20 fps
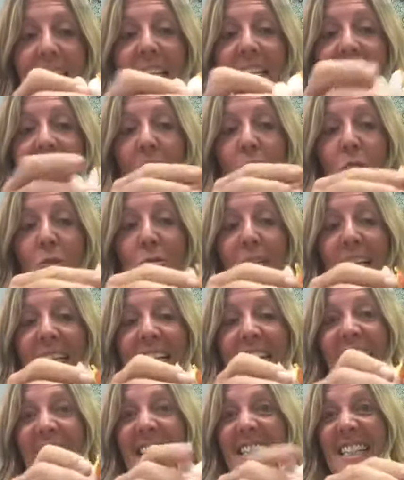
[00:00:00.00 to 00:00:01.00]
It
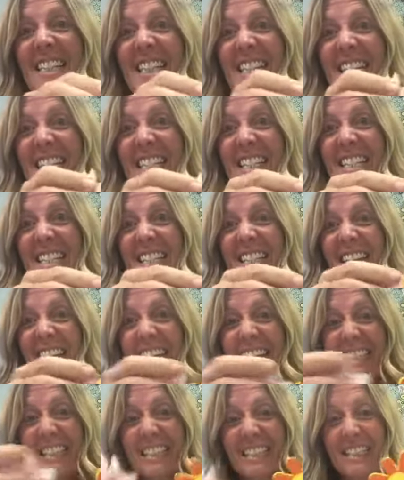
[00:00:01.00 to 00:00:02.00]
already has the
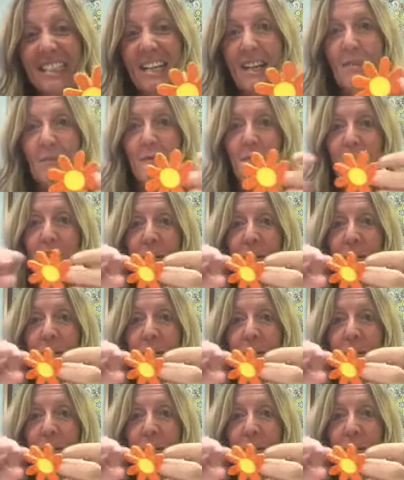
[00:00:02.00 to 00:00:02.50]
sticky stuff.